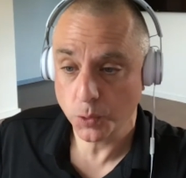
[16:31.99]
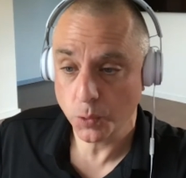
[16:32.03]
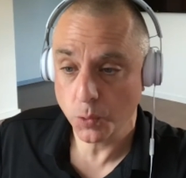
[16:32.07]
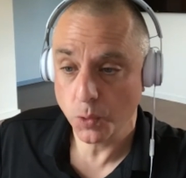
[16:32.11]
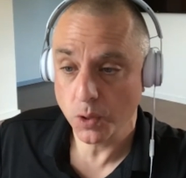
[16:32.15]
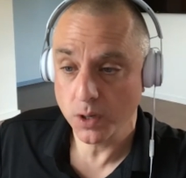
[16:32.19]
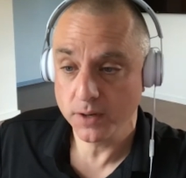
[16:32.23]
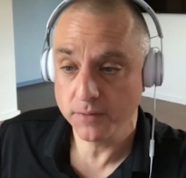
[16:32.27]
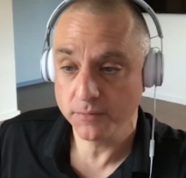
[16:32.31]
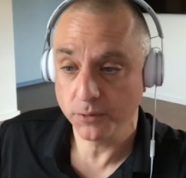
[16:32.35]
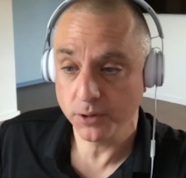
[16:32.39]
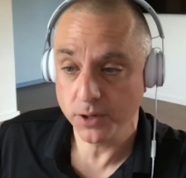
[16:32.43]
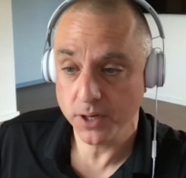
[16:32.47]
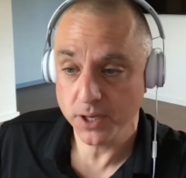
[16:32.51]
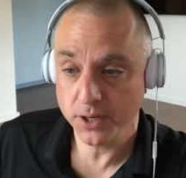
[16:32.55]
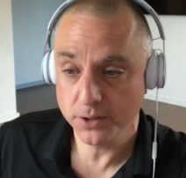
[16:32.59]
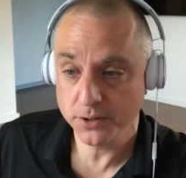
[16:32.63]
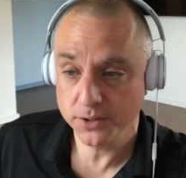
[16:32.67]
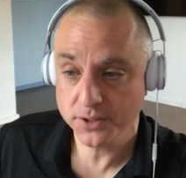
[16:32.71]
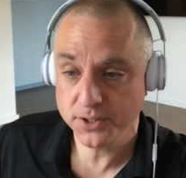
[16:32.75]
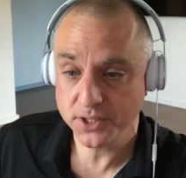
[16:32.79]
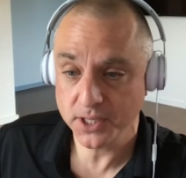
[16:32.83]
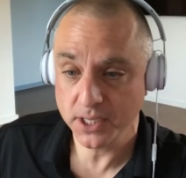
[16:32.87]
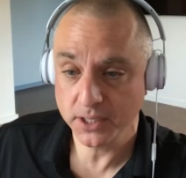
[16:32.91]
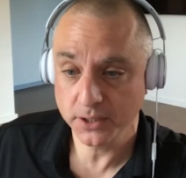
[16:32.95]
required for
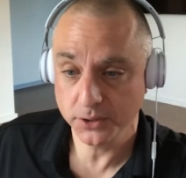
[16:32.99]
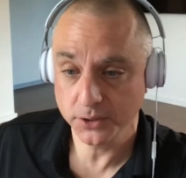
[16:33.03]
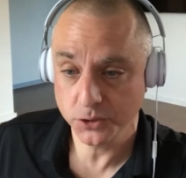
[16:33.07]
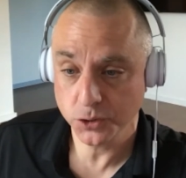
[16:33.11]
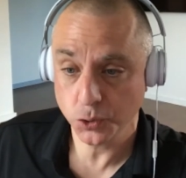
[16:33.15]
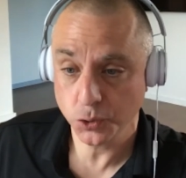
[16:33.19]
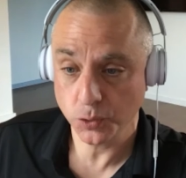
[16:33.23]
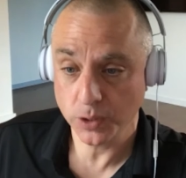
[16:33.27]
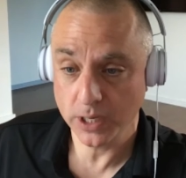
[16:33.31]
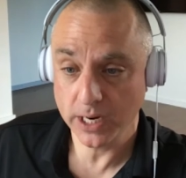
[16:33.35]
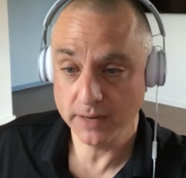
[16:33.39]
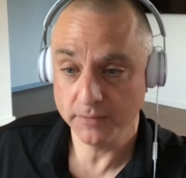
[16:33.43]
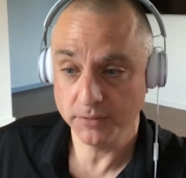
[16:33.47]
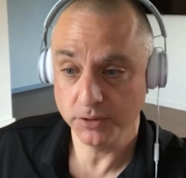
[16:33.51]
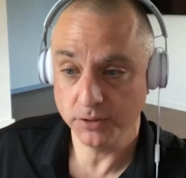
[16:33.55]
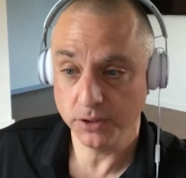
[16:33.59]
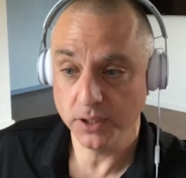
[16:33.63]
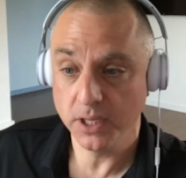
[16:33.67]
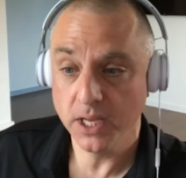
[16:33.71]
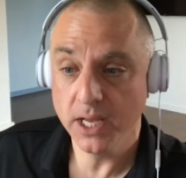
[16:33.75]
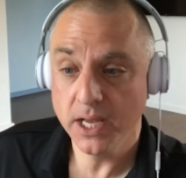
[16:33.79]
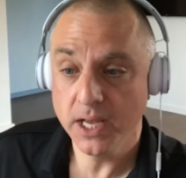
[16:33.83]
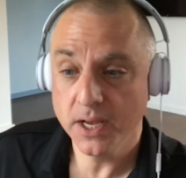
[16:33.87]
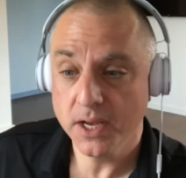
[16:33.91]
interstellar travel.